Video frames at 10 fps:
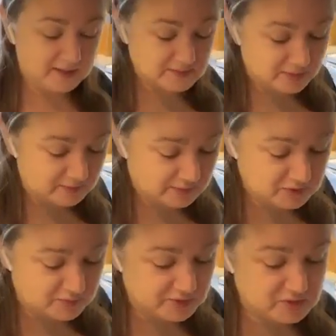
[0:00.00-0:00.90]
That's
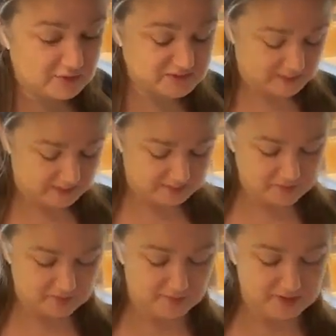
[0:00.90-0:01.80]
pretty much where this
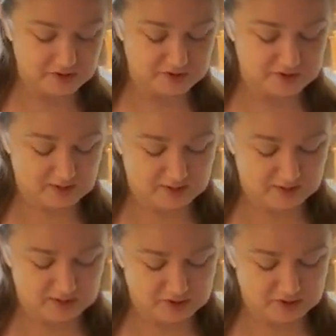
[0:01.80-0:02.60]
recipe comes from. I just